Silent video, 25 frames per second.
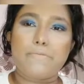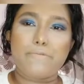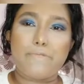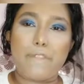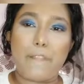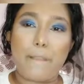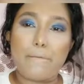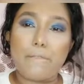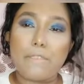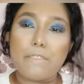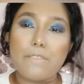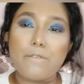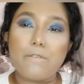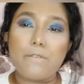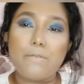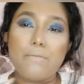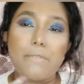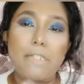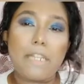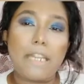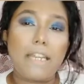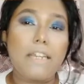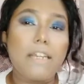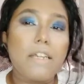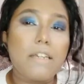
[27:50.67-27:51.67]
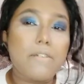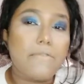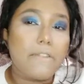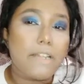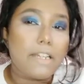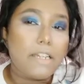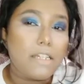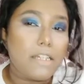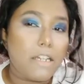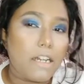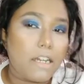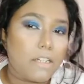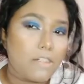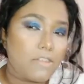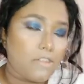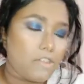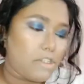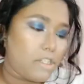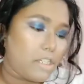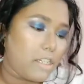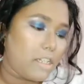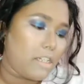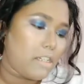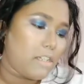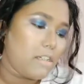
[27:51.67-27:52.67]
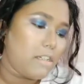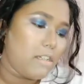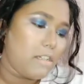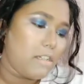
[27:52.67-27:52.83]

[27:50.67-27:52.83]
I'm just gonna be taking a very darker shade,